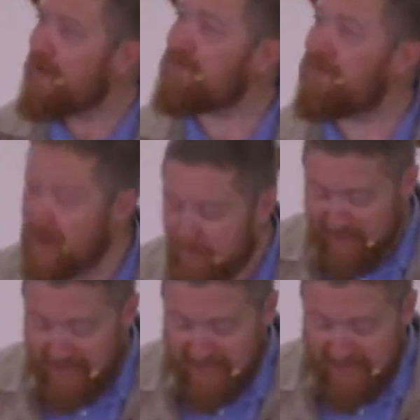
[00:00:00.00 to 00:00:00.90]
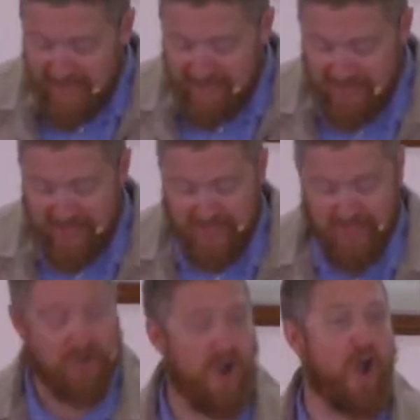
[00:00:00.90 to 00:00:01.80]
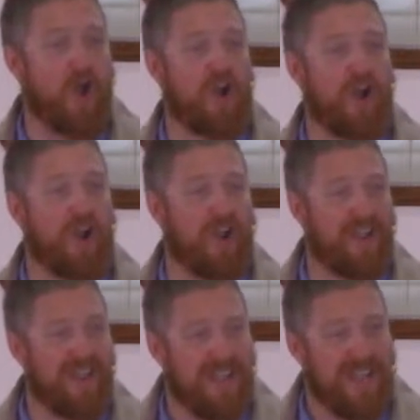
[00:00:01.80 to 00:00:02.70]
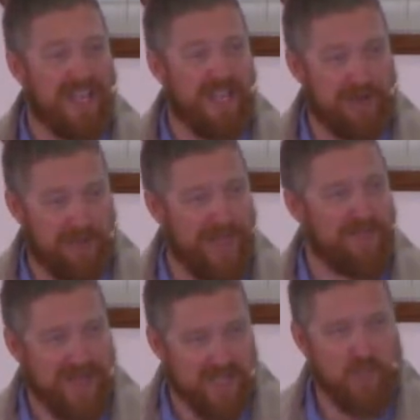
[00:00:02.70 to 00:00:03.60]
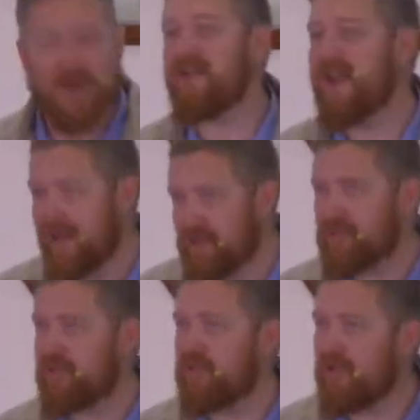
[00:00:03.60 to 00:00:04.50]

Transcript: very strong. You know, that, that's what natural